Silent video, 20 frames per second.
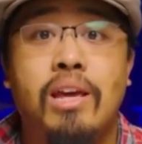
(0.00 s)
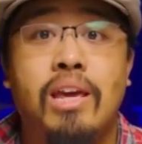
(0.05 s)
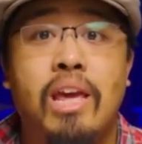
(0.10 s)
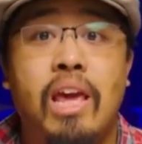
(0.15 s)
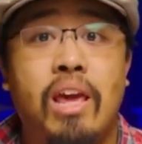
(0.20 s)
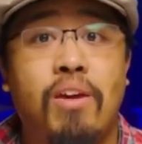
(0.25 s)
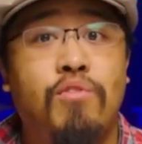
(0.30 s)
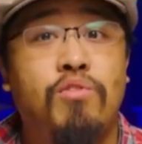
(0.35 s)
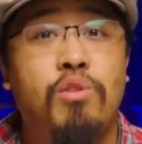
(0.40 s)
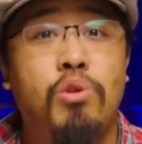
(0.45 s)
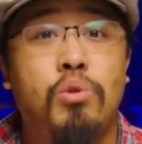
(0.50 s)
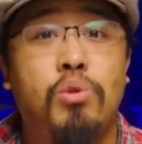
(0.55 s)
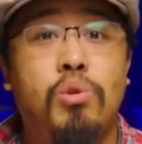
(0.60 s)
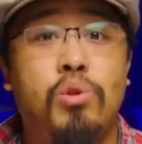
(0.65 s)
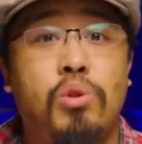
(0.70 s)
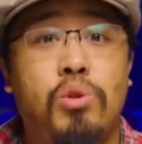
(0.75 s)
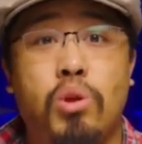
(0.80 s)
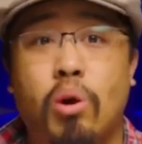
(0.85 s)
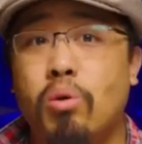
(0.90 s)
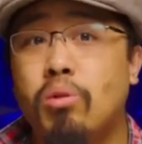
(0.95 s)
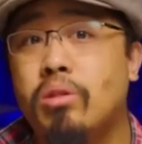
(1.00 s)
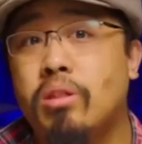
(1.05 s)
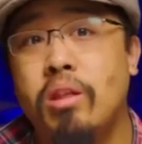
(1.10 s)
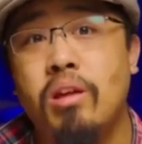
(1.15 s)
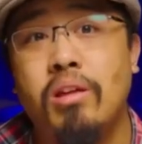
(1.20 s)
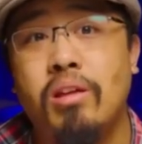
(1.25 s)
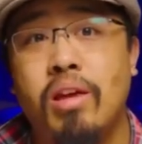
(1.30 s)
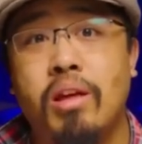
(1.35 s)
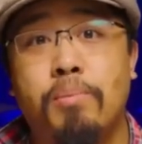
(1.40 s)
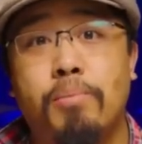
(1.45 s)
If you don't
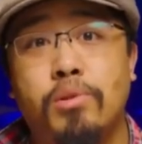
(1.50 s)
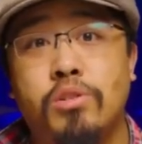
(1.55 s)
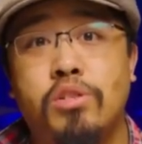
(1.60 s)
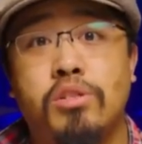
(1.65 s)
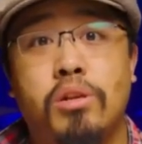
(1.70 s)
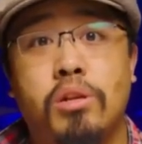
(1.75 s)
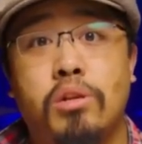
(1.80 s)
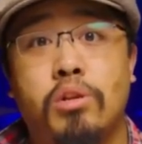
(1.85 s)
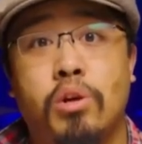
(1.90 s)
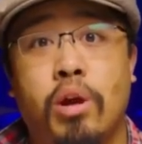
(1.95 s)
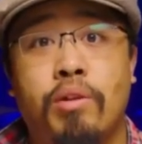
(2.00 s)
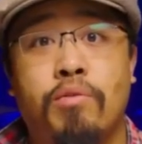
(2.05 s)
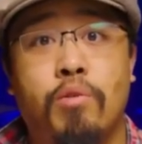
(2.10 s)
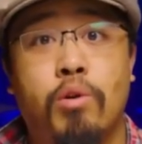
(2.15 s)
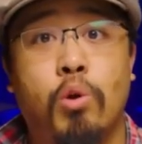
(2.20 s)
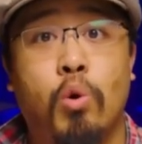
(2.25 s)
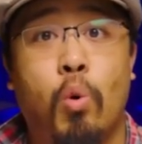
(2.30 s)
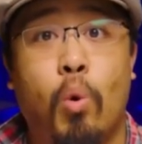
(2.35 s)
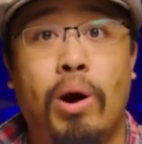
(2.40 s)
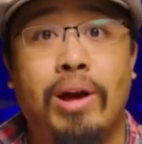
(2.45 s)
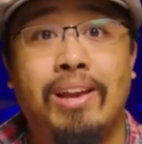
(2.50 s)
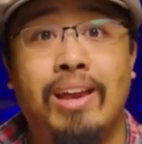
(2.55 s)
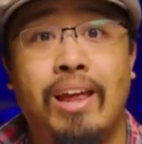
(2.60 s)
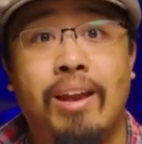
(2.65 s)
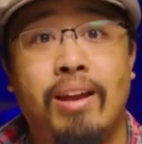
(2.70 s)
think it pushes the driver quite